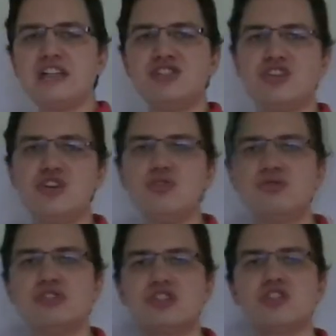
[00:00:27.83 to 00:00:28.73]
is
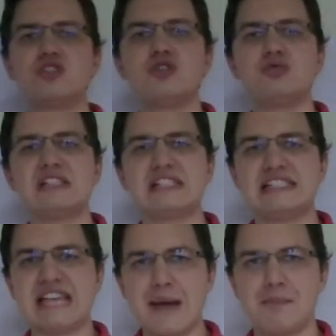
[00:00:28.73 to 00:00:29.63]
used to
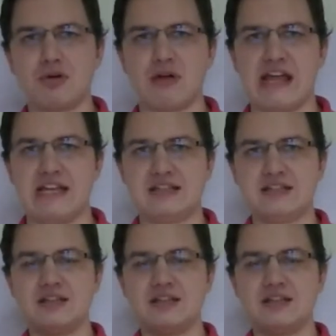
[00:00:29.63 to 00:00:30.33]
separate